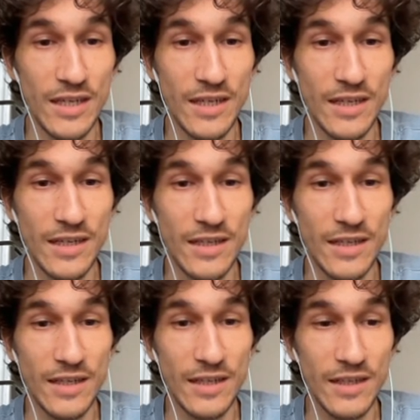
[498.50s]

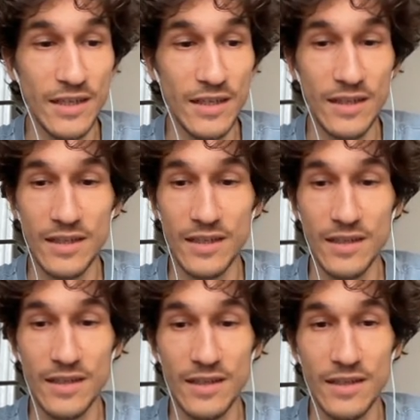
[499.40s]

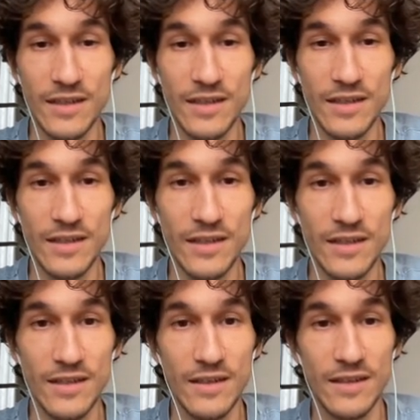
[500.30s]

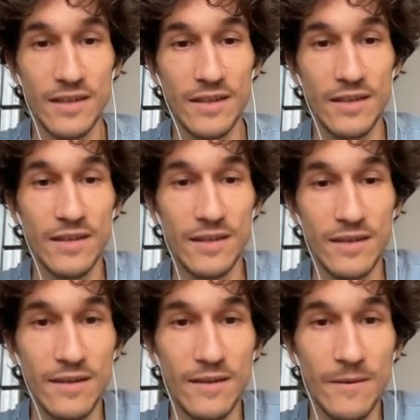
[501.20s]

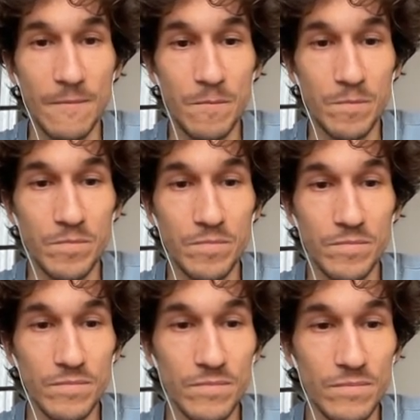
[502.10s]

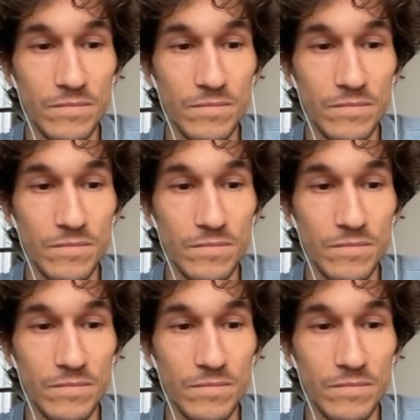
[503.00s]
(silence)